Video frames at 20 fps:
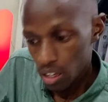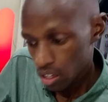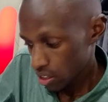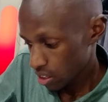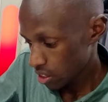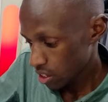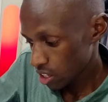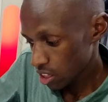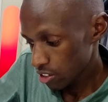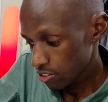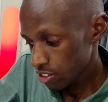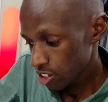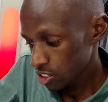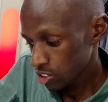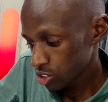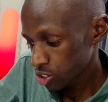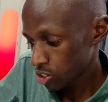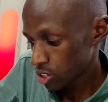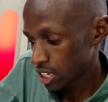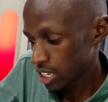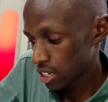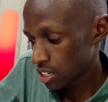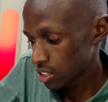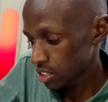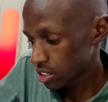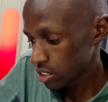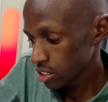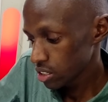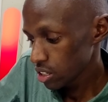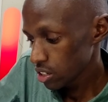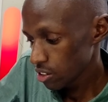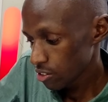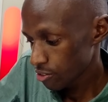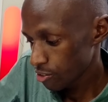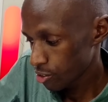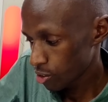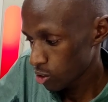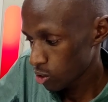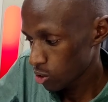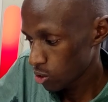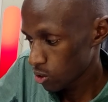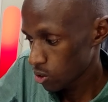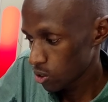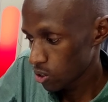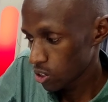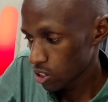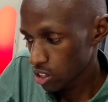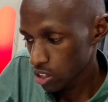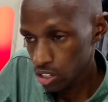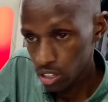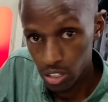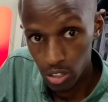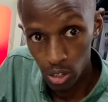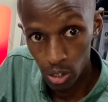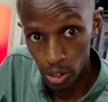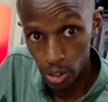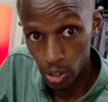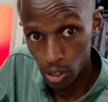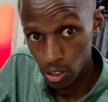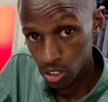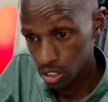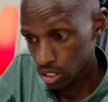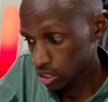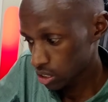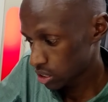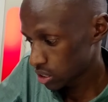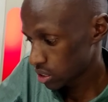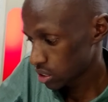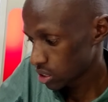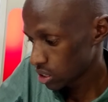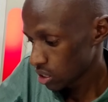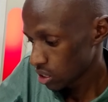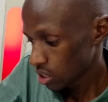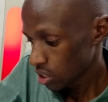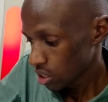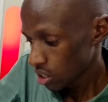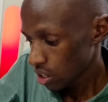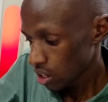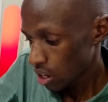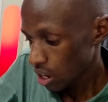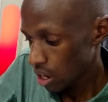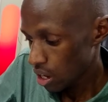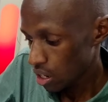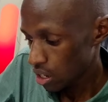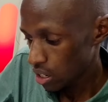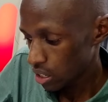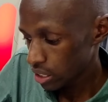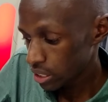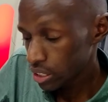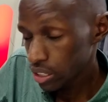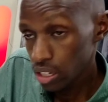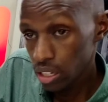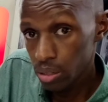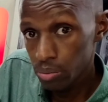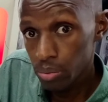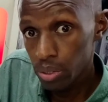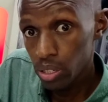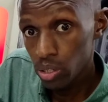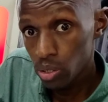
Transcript: The other functionality for this Godox, it can be